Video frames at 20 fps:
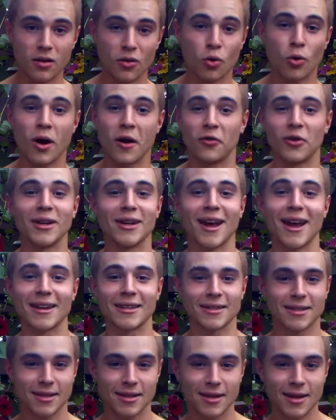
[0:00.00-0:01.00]
or every
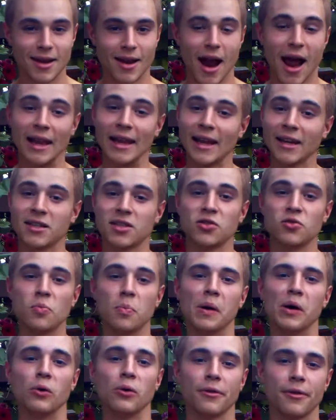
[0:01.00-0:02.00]
night. I like to do
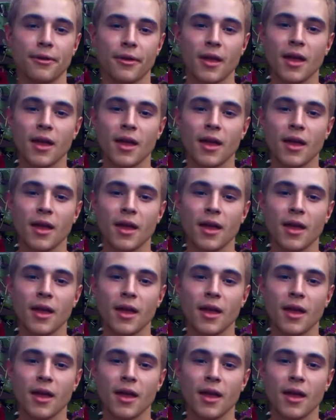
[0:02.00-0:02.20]
both.